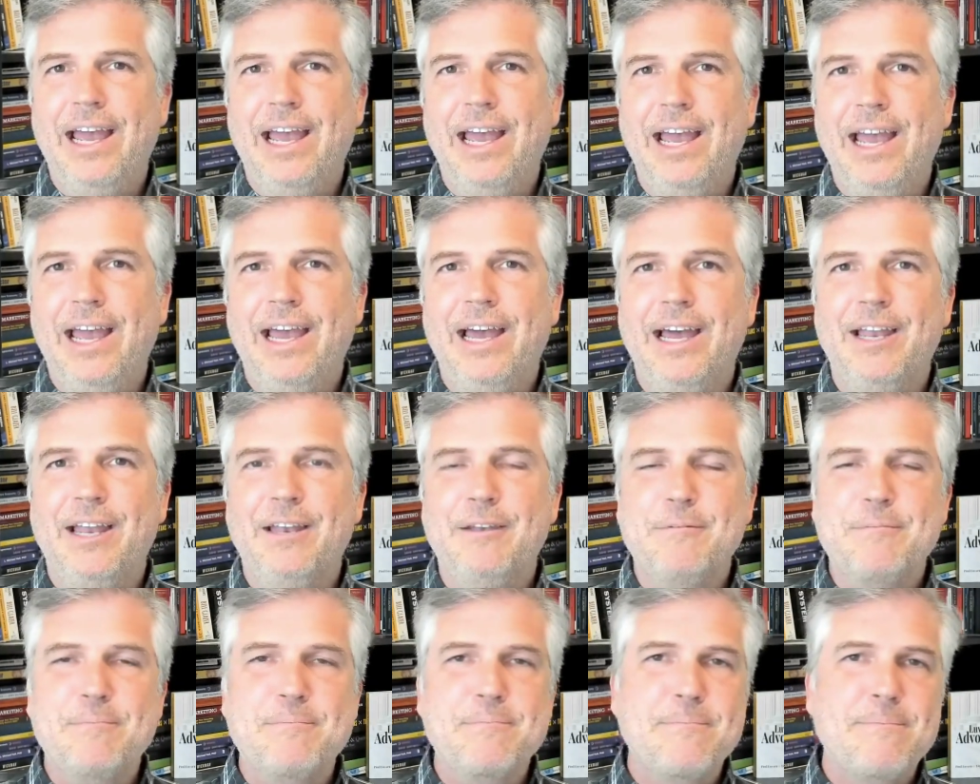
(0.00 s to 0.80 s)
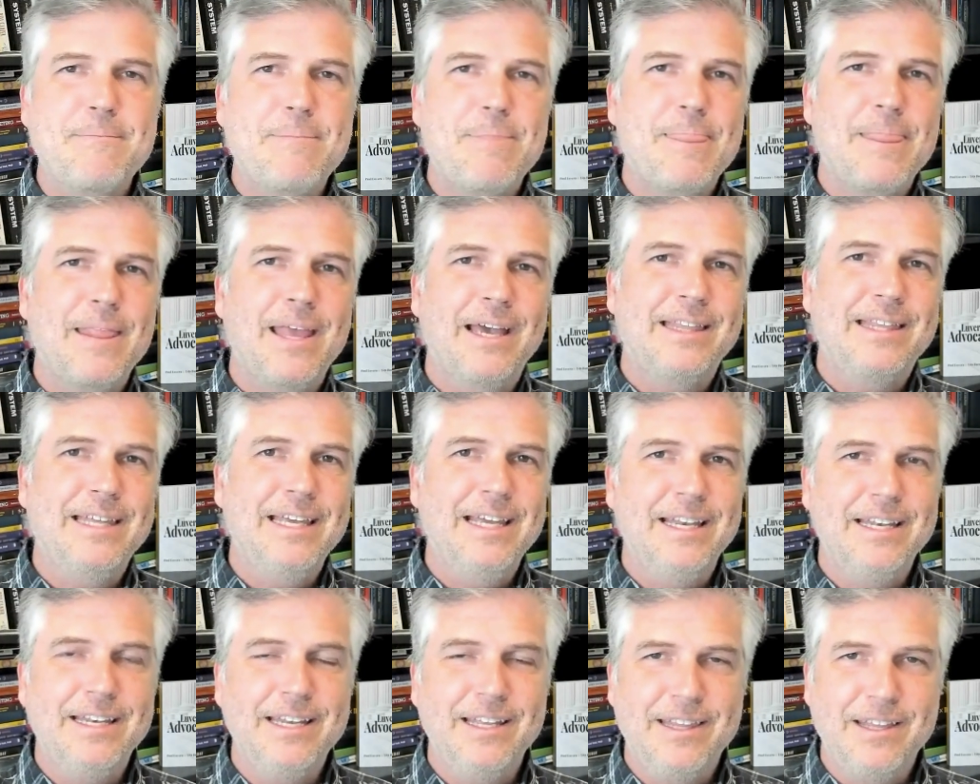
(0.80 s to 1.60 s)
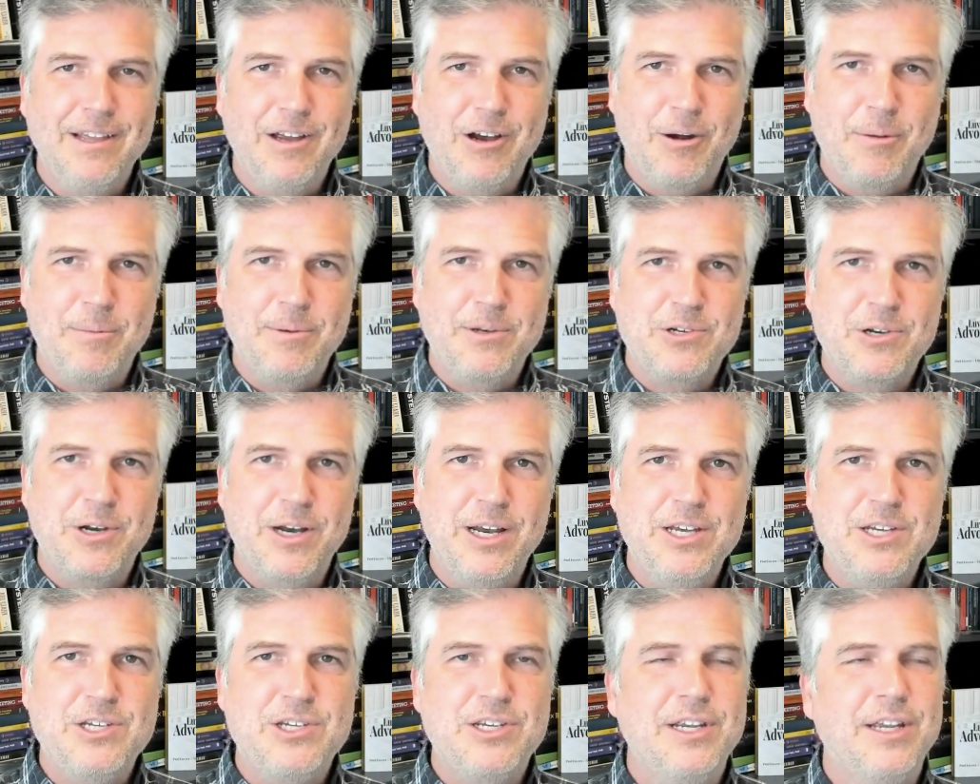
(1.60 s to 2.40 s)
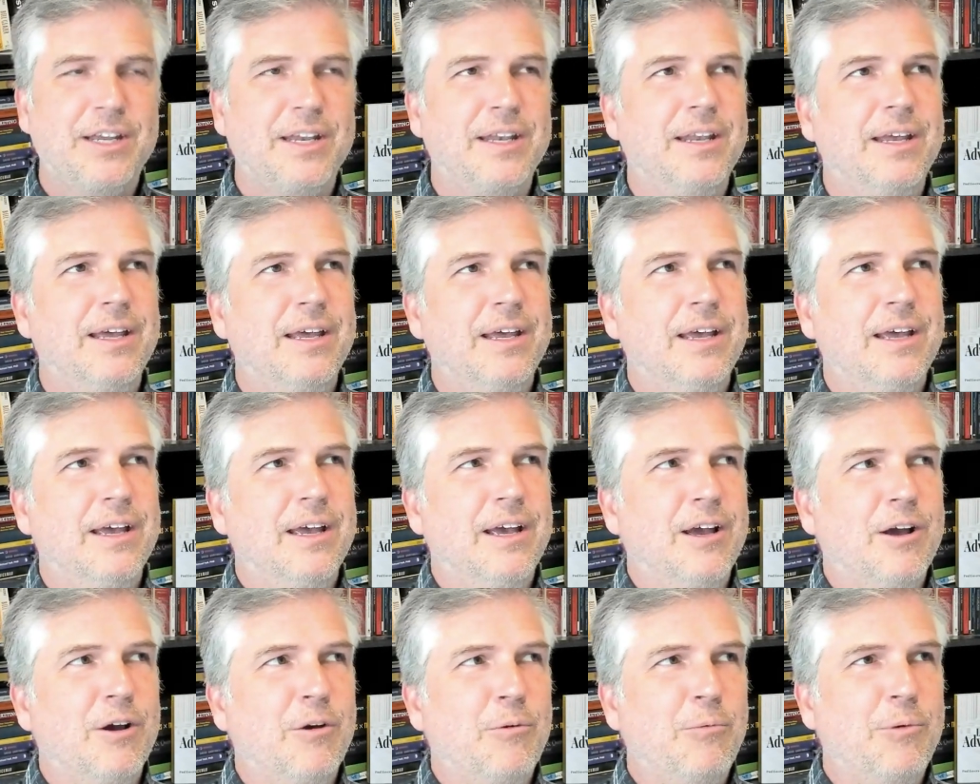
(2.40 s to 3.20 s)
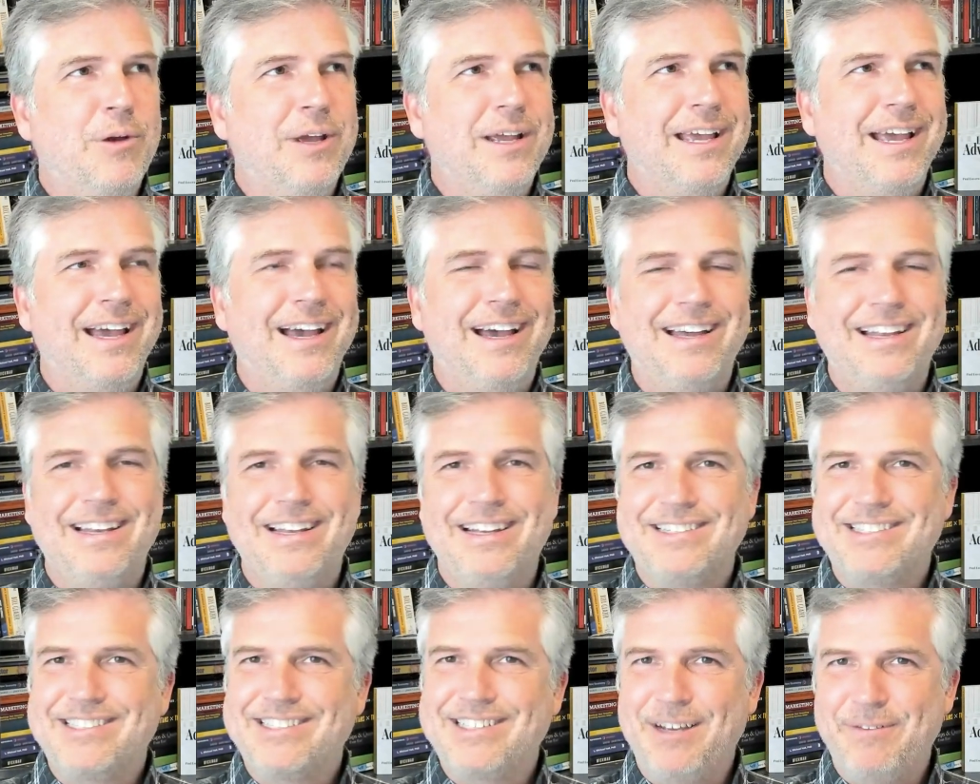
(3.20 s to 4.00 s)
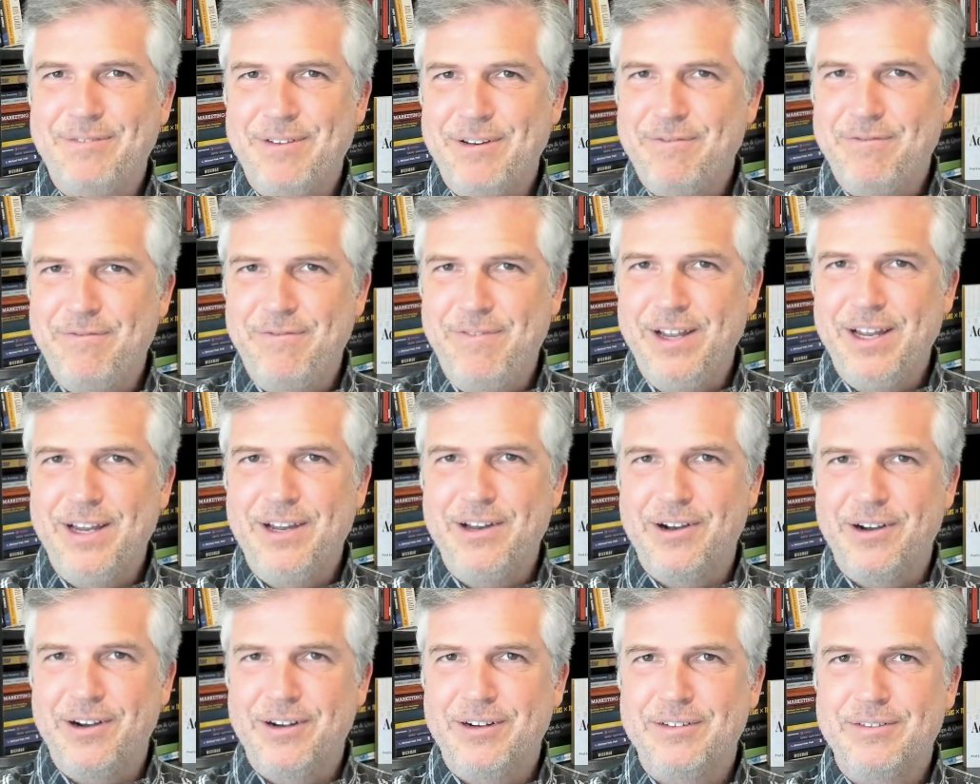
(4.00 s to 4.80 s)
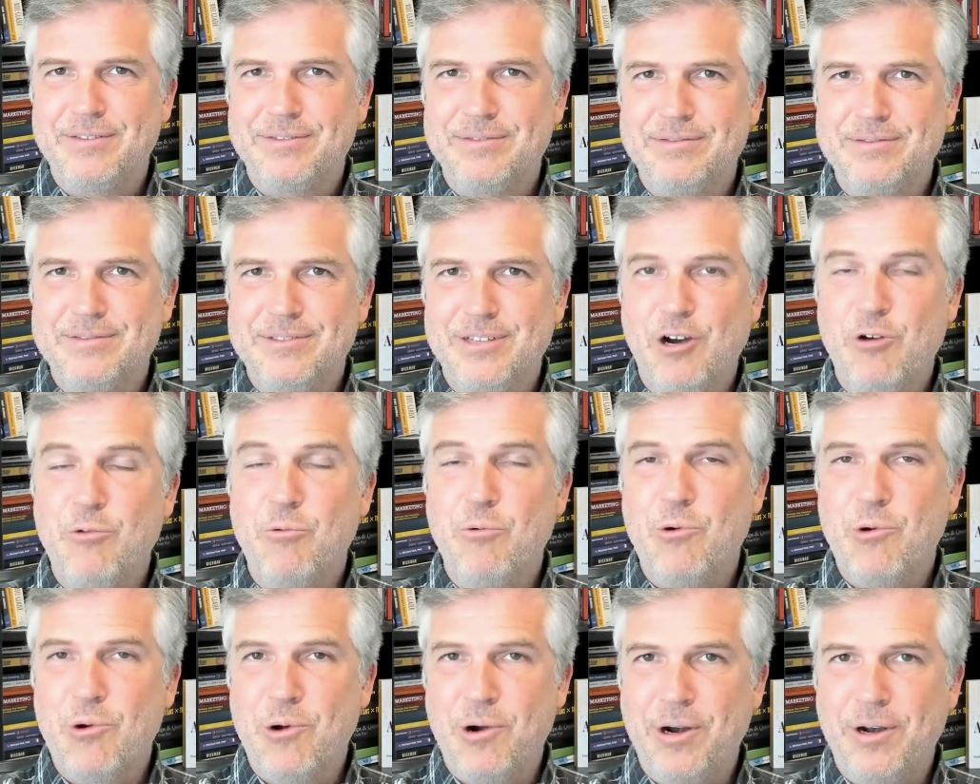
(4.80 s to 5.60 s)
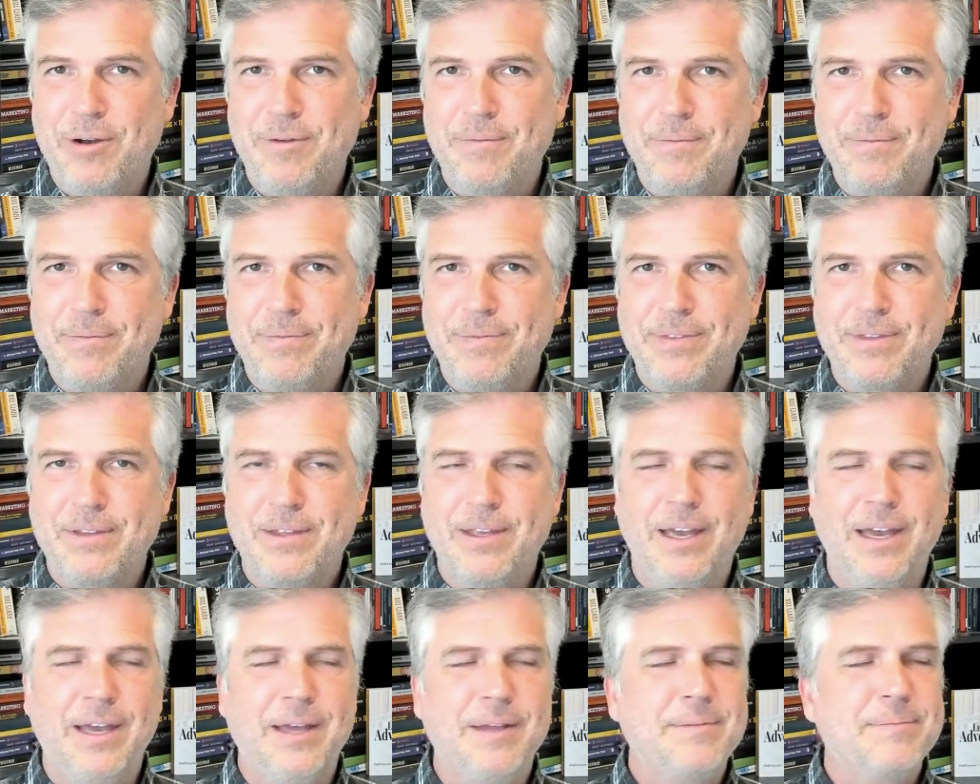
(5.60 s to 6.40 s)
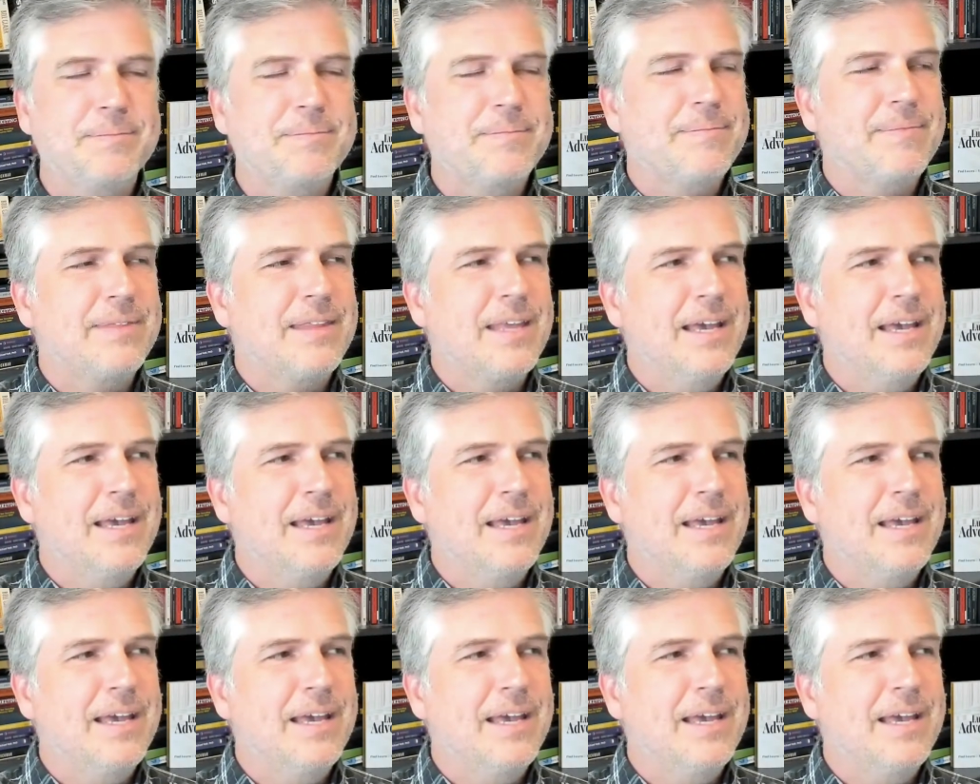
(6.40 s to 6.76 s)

And at the end of the arbitration, we got a seven figure award. Okay.